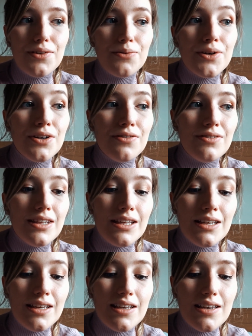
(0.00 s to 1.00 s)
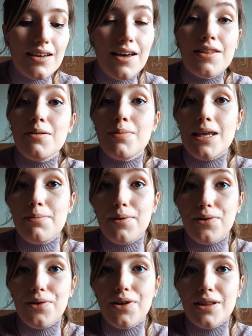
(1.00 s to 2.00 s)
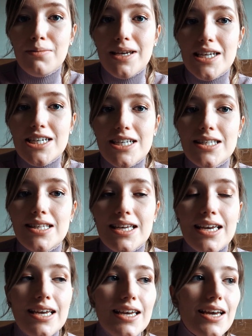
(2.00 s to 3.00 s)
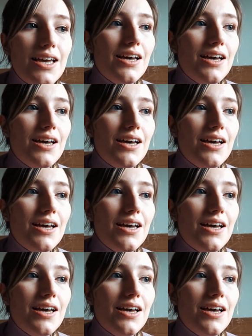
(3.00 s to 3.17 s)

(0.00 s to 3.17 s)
one of the other people on the PGCE